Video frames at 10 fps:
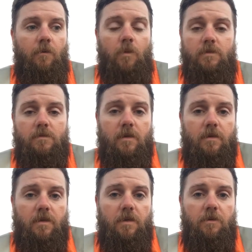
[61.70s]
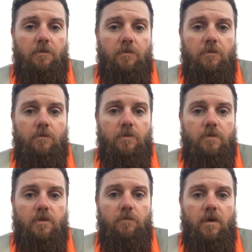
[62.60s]
what's a stud to you?
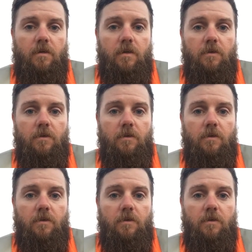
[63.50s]
What's a good buck to